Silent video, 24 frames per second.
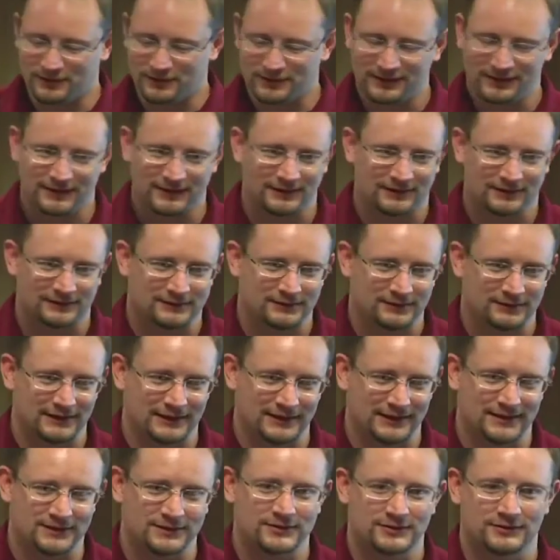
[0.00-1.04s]
So if you can
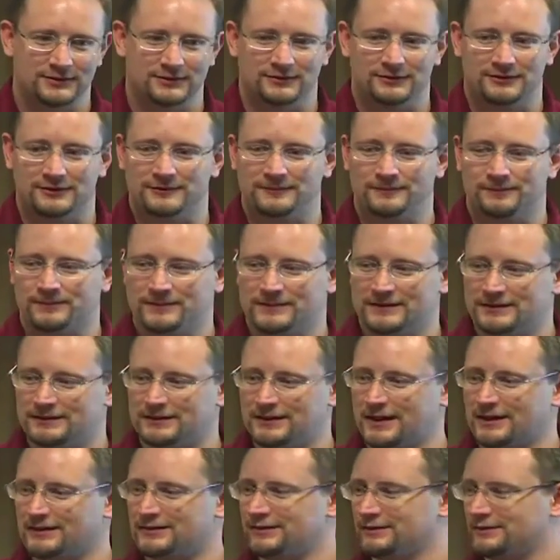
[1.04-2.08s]
get to the internal
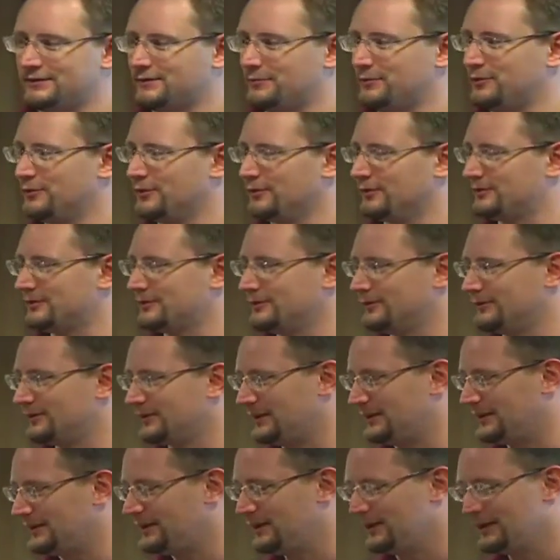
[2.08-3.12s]
IT
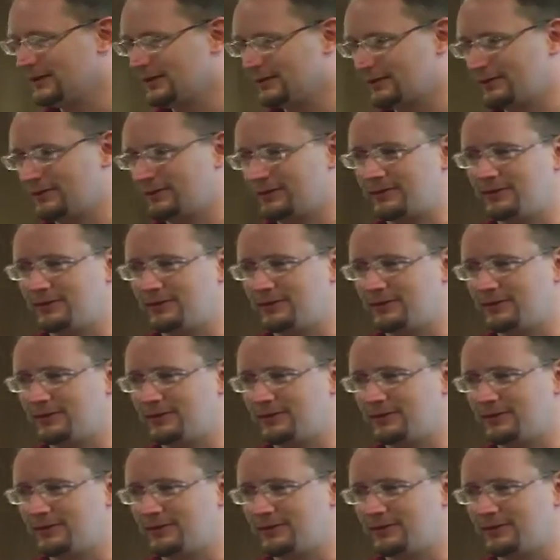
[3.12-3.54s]
support or the